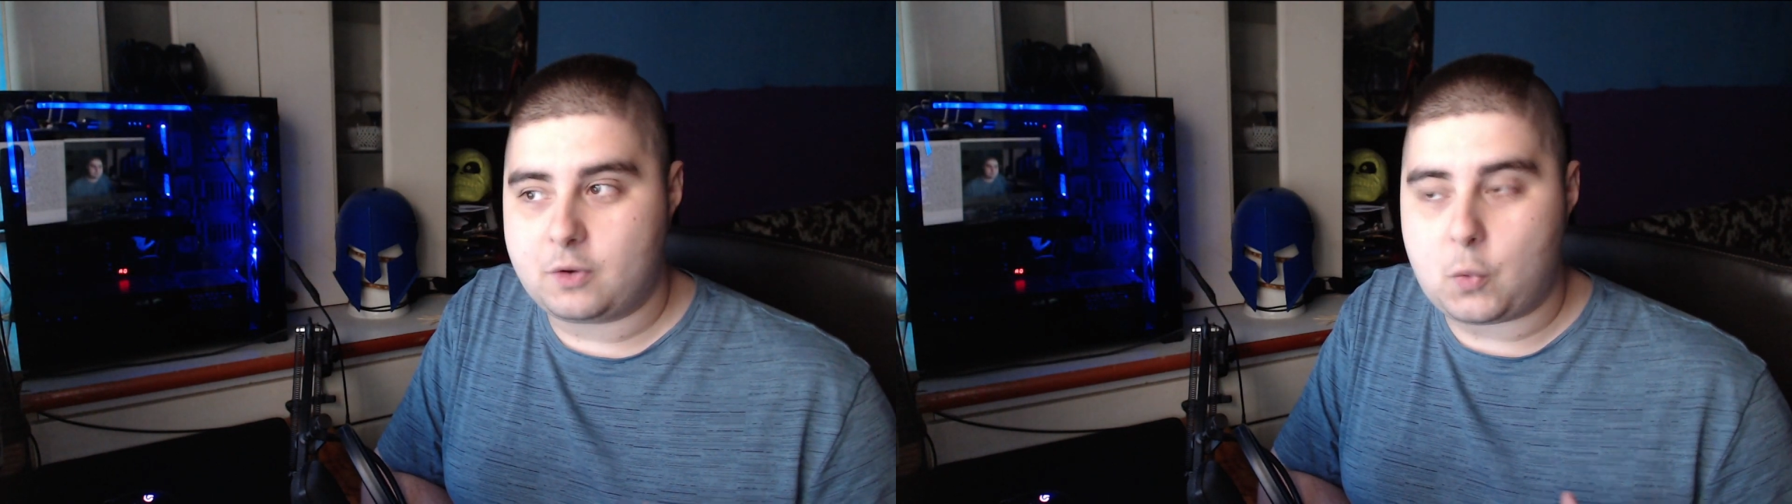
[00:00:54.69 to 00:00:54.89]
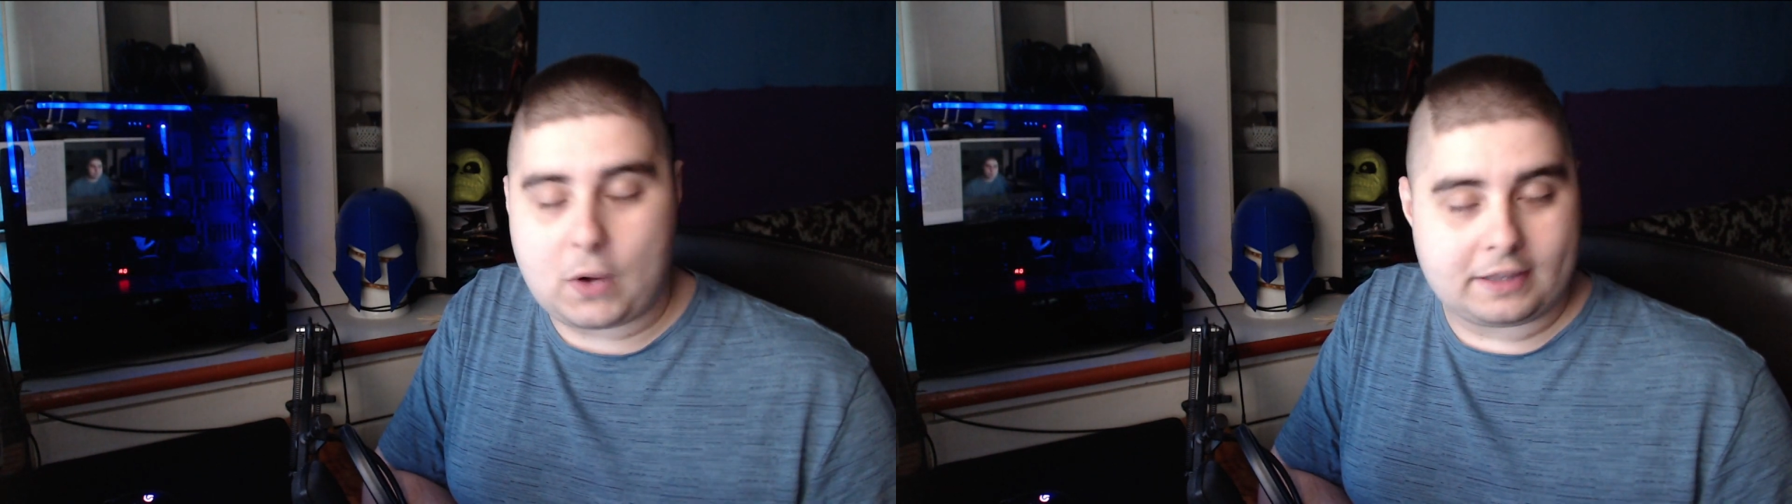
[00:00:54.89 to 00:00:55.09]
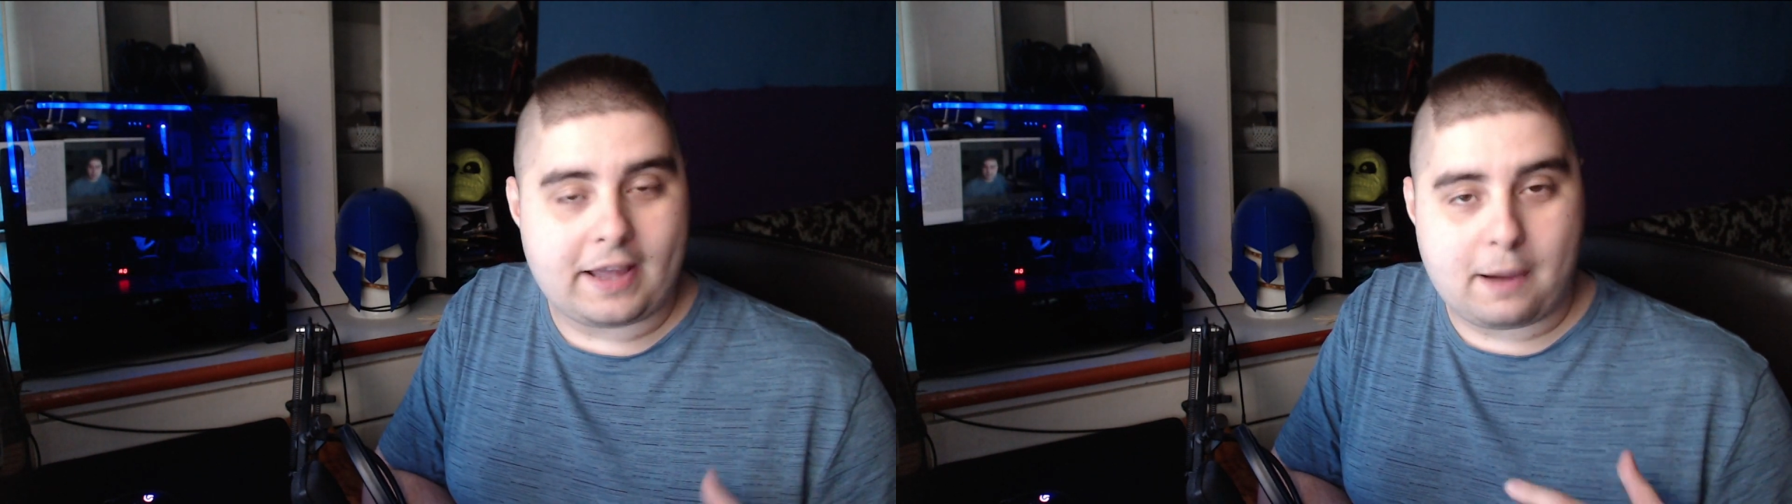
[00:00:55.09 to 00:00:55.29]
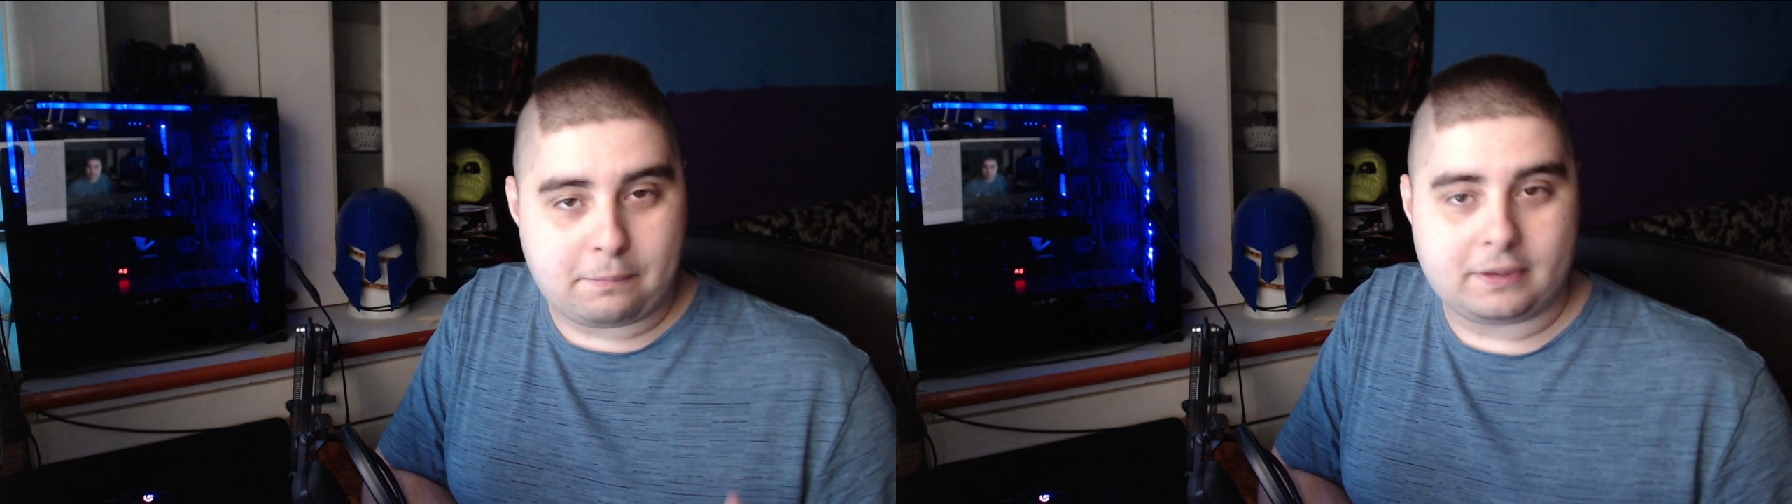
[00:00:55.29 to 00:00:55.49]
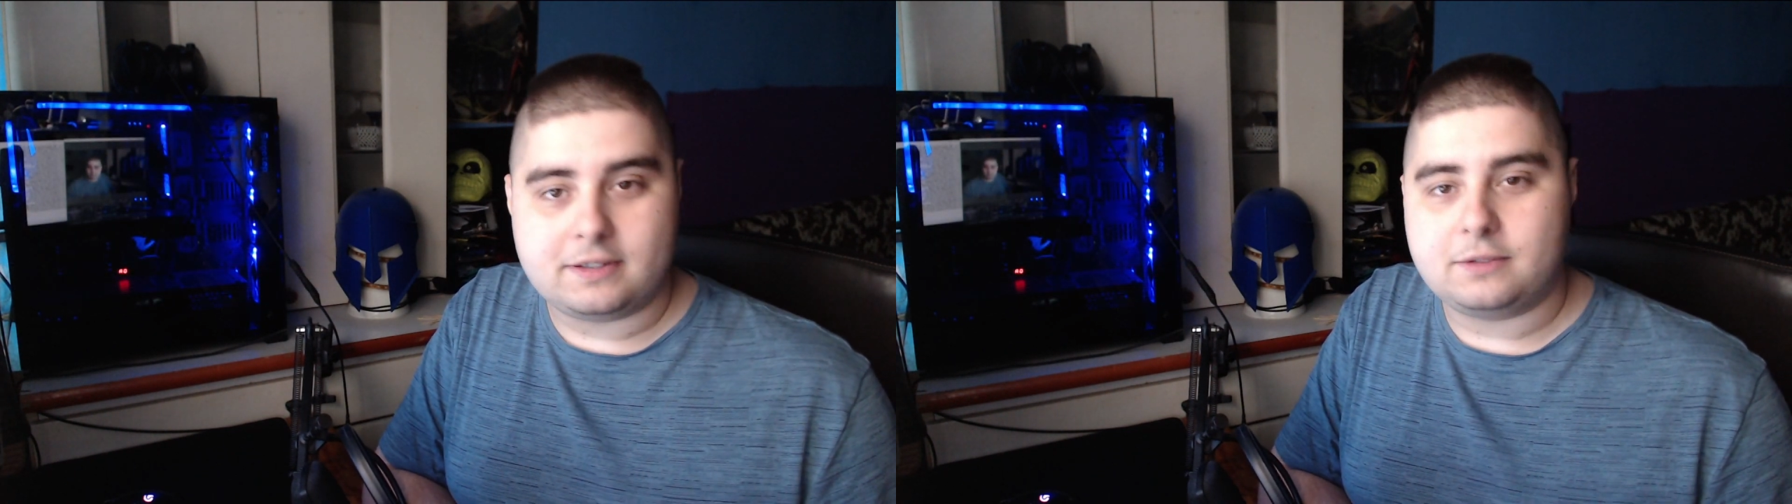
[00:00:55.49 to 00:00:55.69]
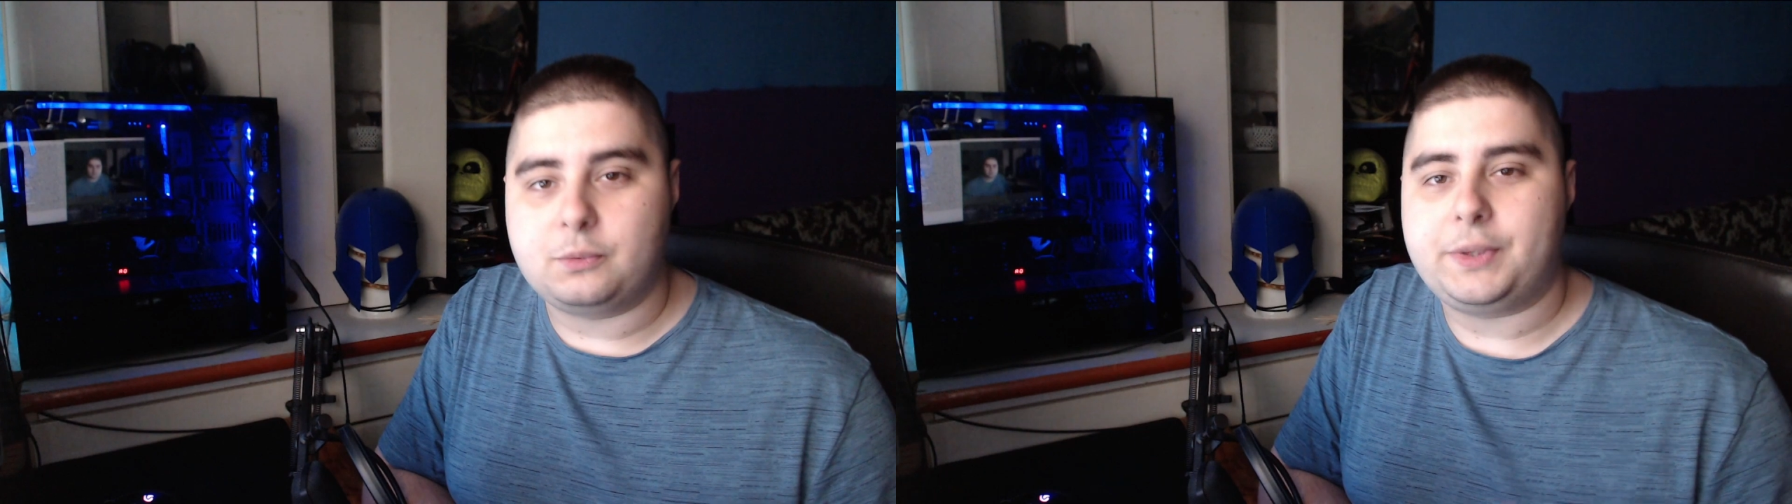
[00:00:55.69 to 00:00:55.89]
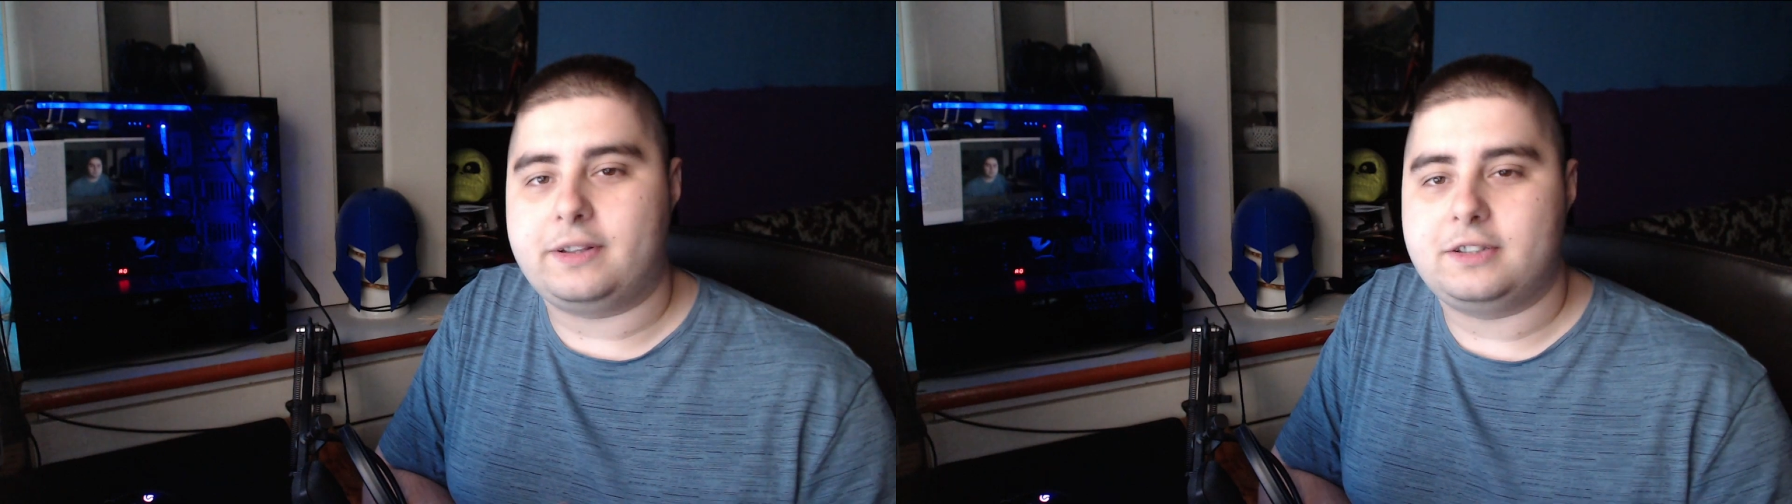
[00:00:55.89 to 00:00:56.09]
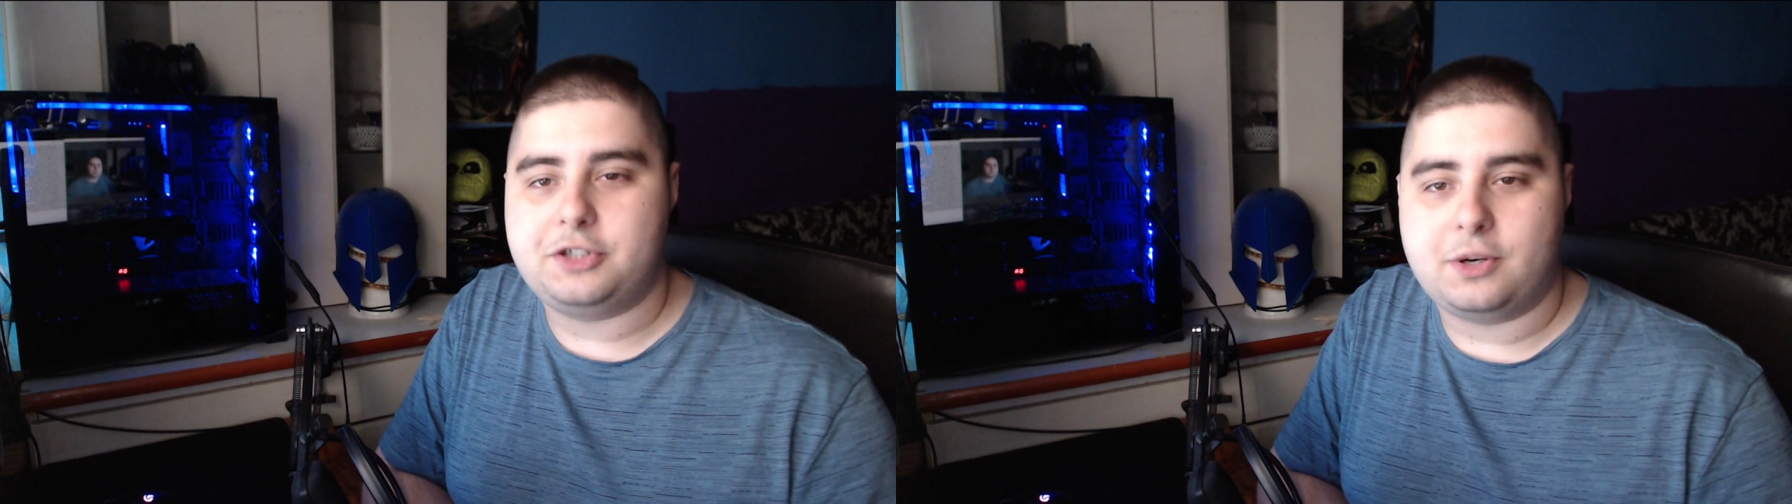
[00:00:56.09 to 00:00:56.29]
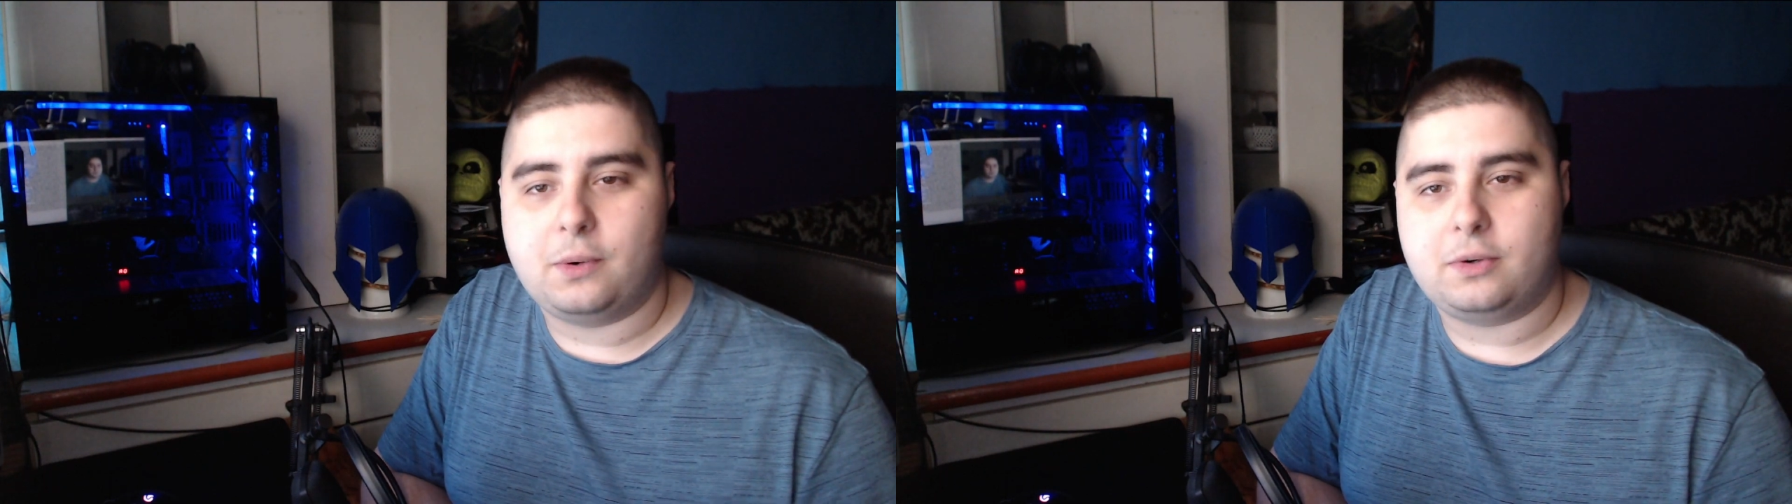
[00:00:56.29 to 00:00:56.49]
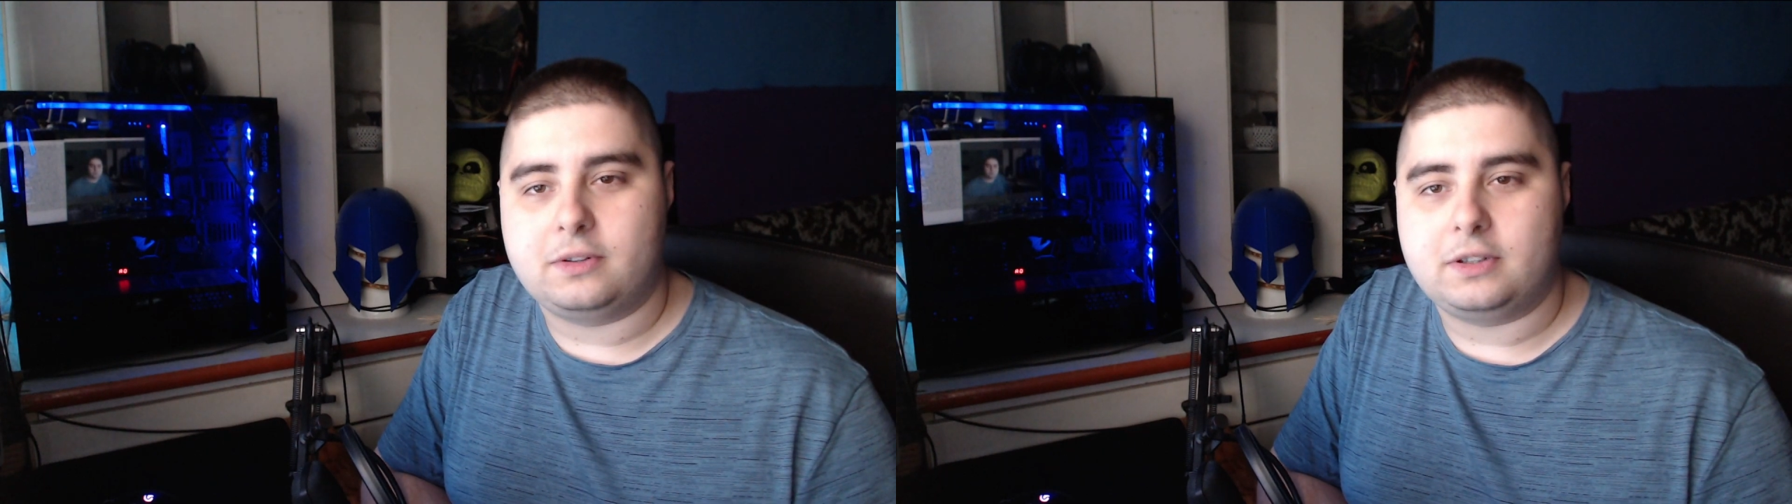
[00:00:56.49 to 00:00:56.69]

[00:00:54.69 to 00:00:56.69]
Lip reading: what happened with Joe